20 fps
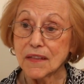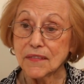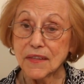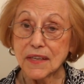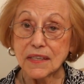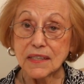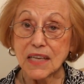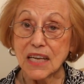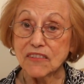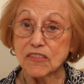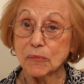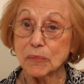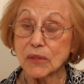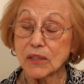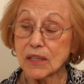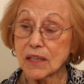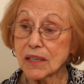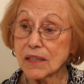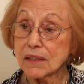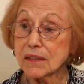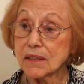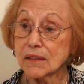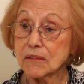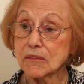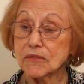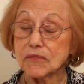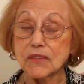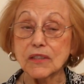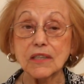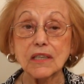They gave him a lot
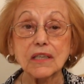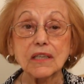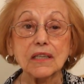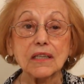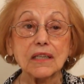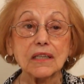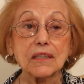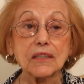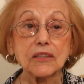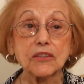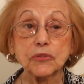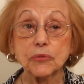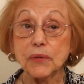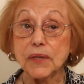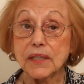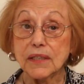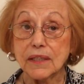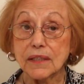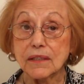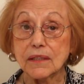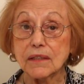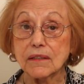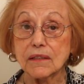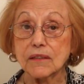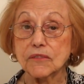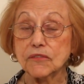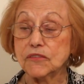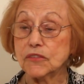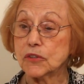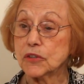of credit
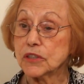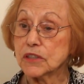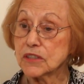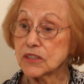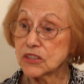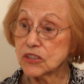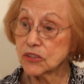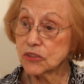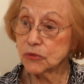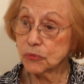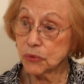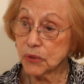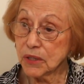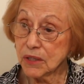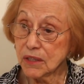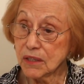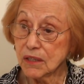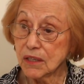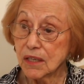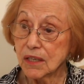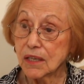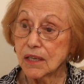for his degree,